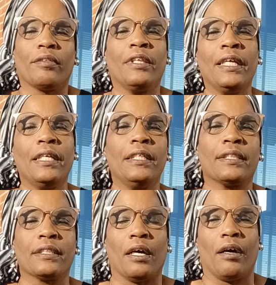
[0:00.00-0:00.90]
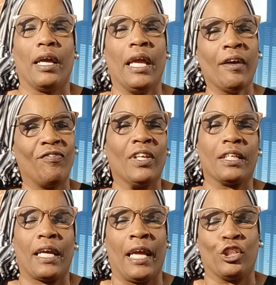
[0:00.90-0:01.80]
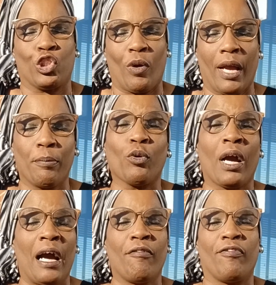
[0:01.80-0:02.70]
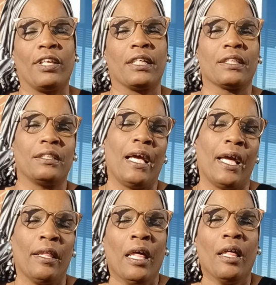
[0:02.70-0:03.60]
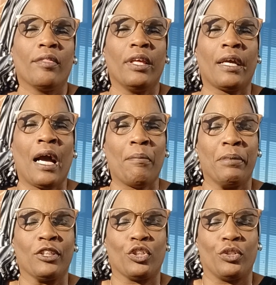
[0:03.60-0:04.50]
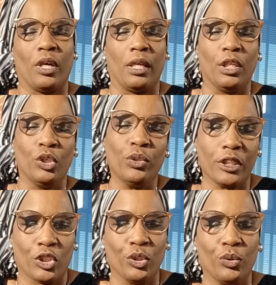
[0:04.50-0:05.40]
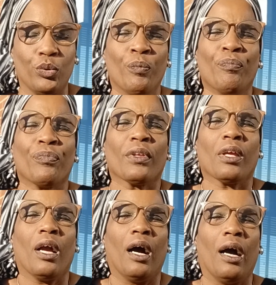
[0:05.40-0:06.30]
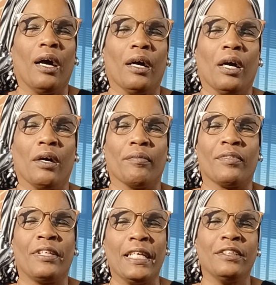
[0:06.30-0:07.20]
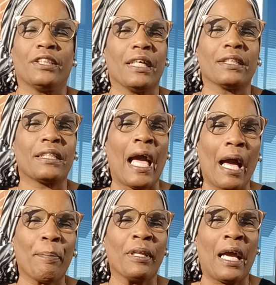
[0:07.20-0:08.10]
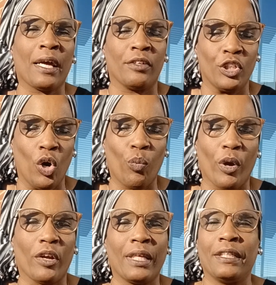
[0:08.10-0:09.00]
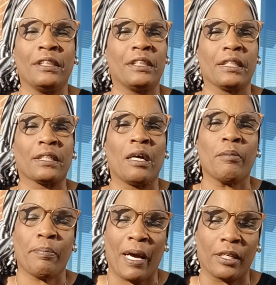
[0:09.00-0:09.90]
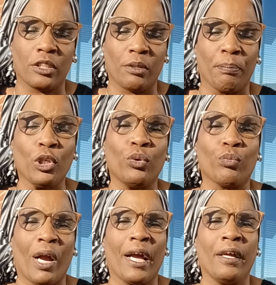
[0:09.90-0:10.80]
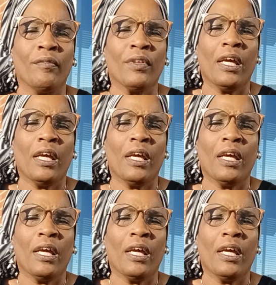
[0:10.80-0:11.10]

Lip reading: These ethnic and tribal conflicts that the commenter alluded to didn't just happen out of nowhere. They didn't just come up out of the blue, right?